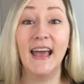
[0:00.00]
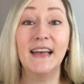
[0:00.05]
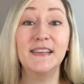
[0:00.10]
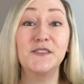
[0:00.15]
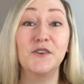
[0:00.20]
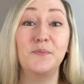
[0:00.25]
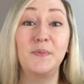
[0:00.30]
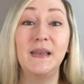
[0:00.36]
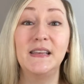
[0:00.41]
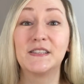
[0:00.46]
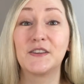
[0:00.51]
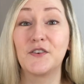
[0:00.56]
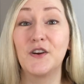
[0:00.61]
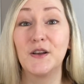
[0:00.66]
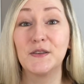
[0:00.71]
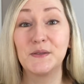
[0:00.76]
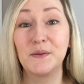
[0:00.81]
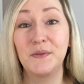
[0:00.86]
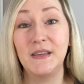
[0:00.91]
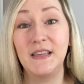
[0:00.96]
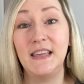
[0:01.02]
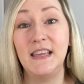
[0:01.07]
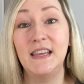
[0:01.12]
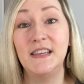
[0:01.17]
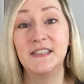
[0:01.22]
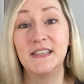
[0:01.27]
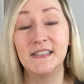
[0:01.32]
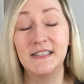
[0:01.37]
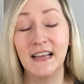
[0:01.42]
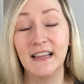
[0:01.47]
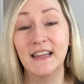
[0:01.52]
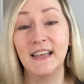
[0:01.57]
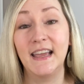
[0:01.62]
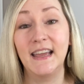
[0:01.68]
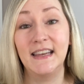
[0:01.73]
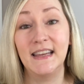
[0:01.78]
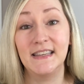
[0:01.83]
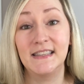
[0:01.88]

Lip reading: SOPs are also the key to delegating